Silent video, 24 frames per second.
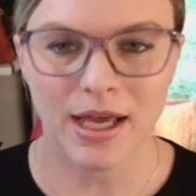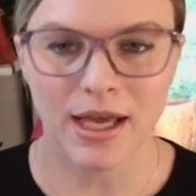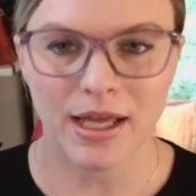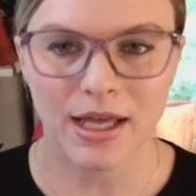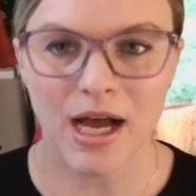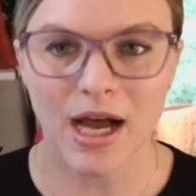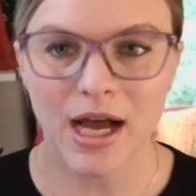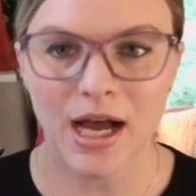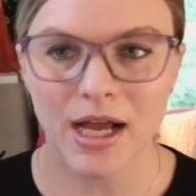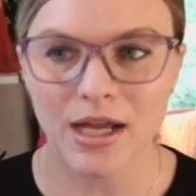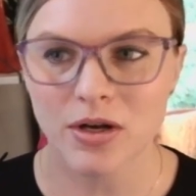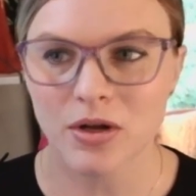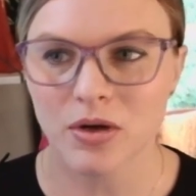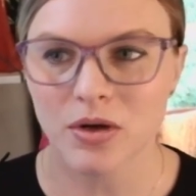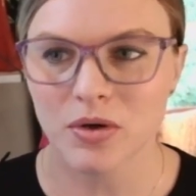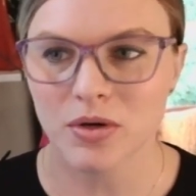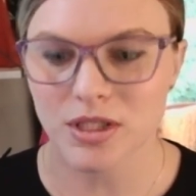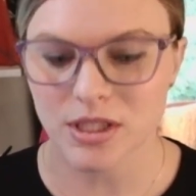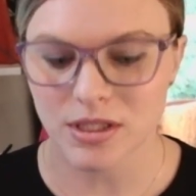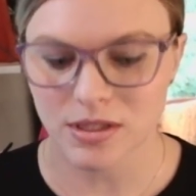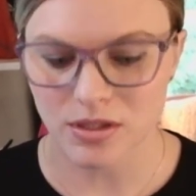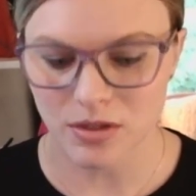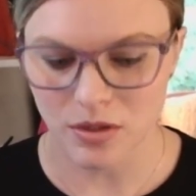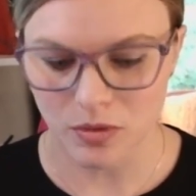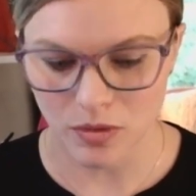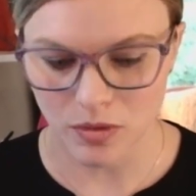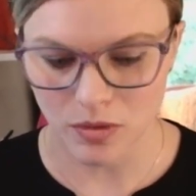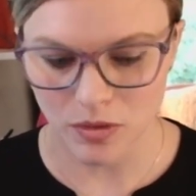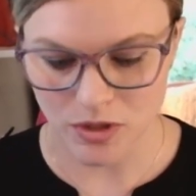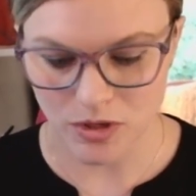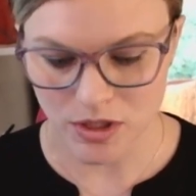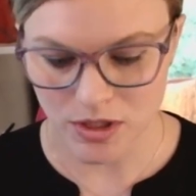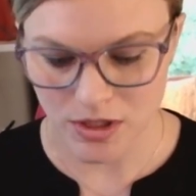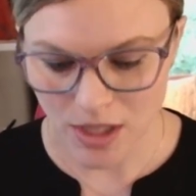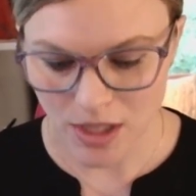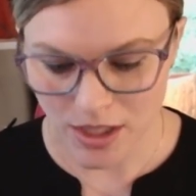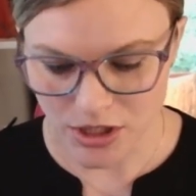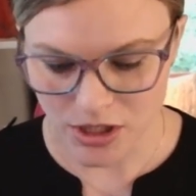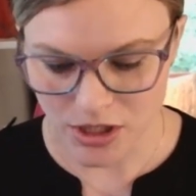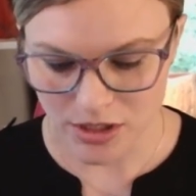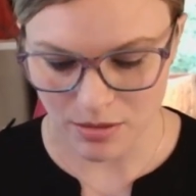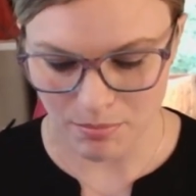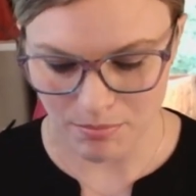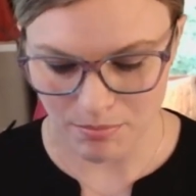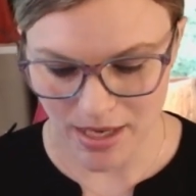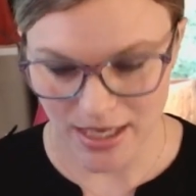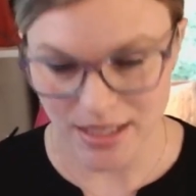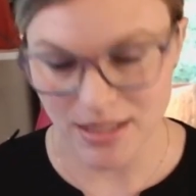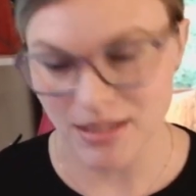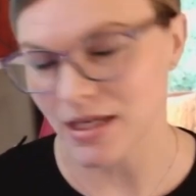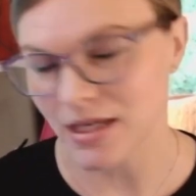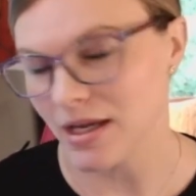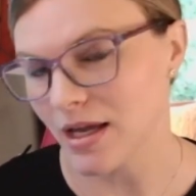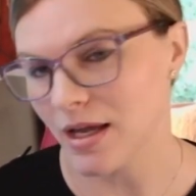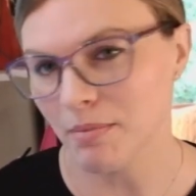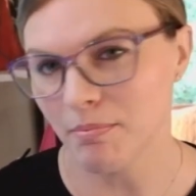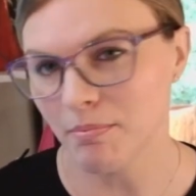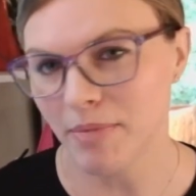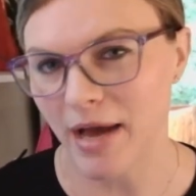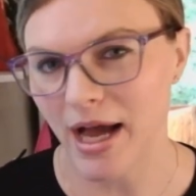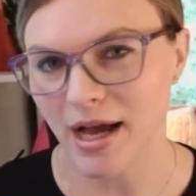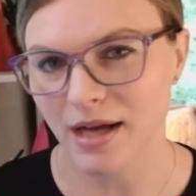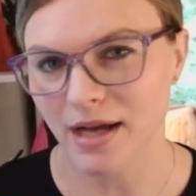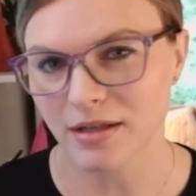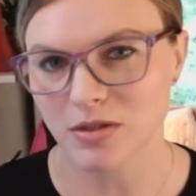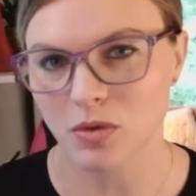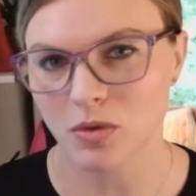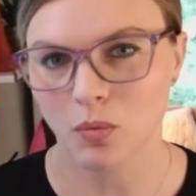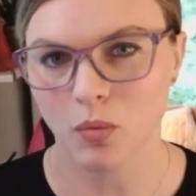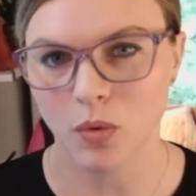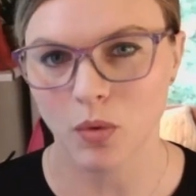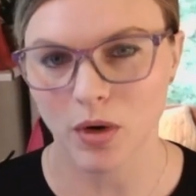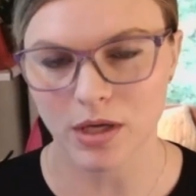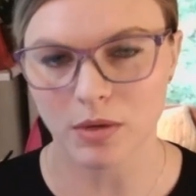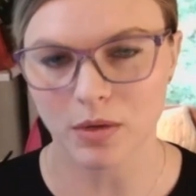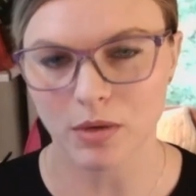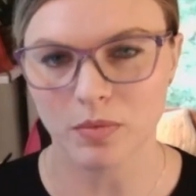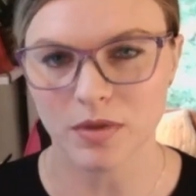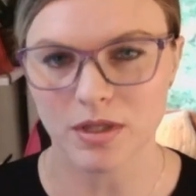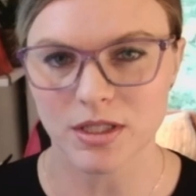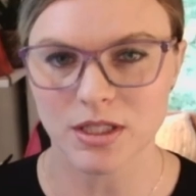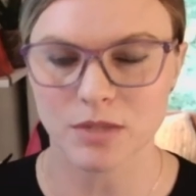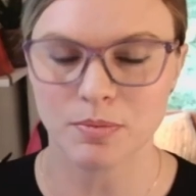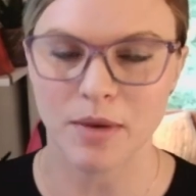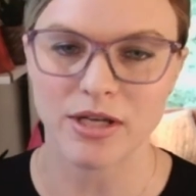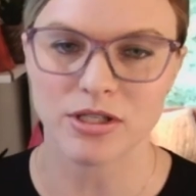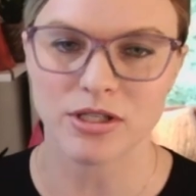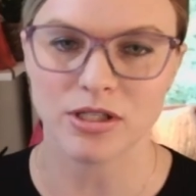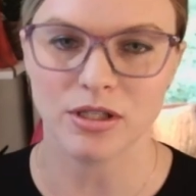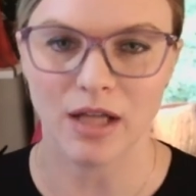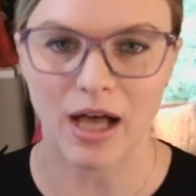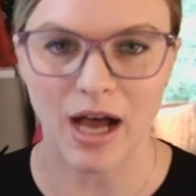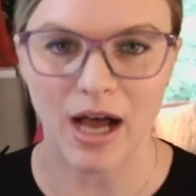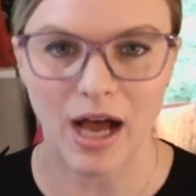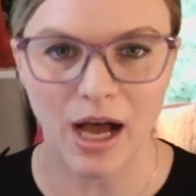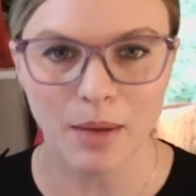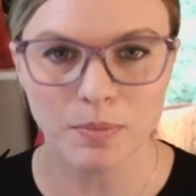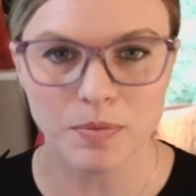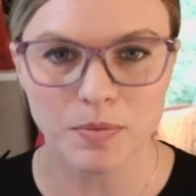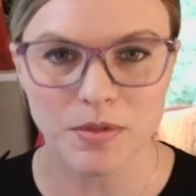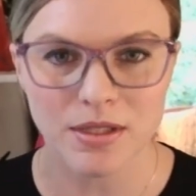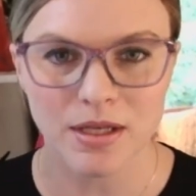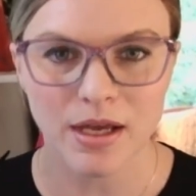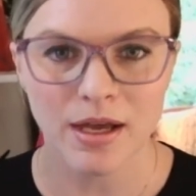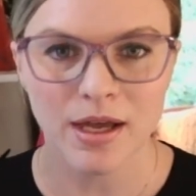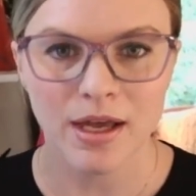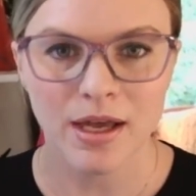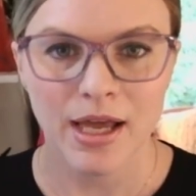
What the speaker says: And I notice such an amazing impact working with the special ops.